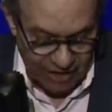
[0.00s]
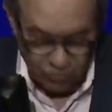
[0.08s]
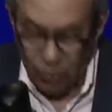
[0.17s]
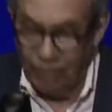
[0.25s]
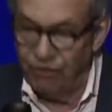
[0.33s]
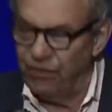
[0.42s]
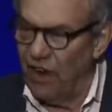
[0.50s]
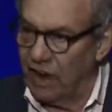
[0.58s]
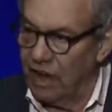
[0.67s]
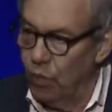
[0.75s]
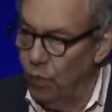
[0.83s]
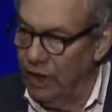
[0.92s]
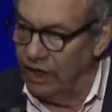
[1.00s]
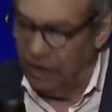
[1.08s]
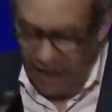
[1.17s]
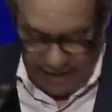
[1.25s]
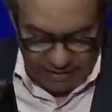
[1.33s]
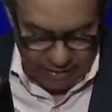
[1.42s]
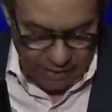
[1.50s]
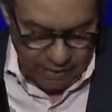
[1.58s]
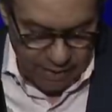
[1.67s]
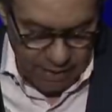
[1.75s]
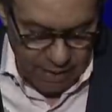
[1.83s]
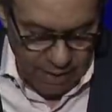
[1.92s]
is one fucking week later.
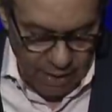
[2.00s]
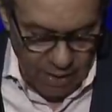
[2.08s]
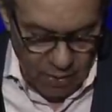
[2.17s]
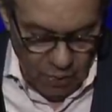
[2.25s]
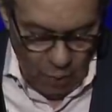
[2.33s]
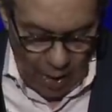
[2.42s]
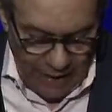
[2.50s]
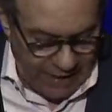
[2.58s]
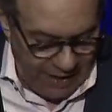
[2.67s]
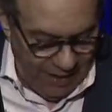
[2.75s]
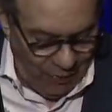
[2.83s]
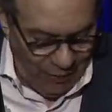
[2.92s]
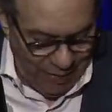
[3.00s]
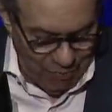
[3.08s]
Why can't we